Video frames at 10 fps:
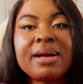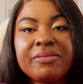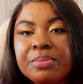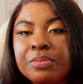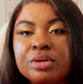
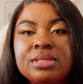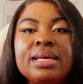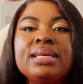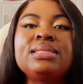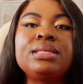halving
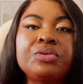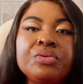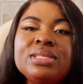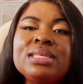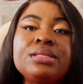process
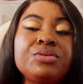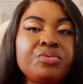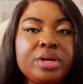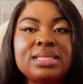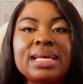decreases the
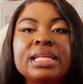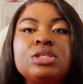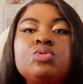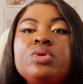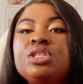rate
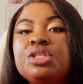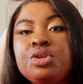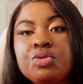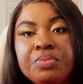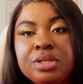at which
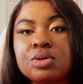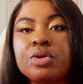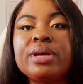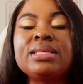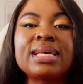new
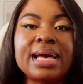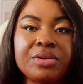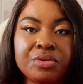Bitcoins are